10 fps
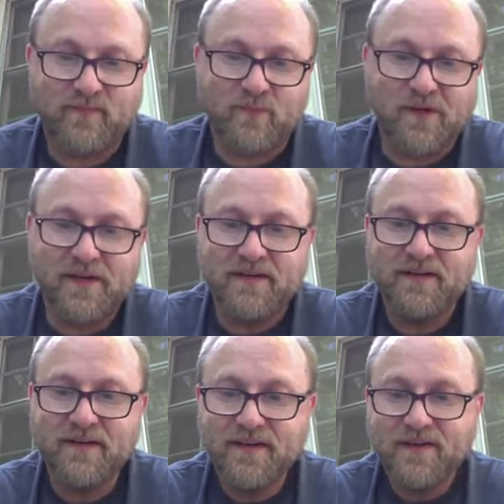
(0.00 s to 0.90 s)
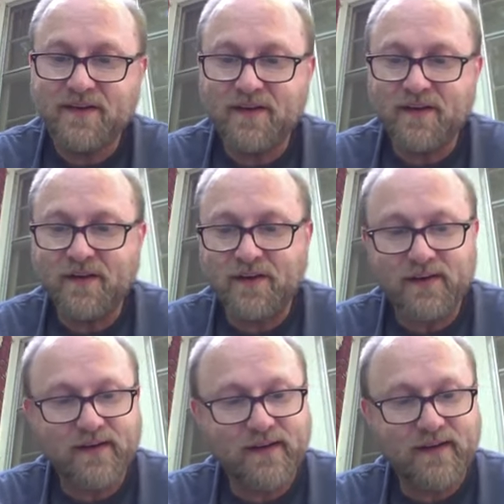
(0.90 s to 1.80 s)
right?
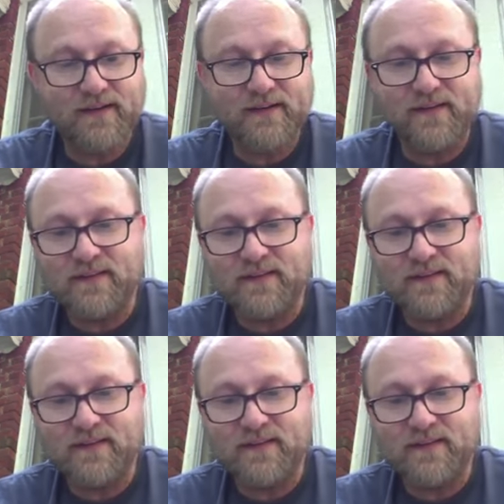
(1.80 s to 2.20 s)
And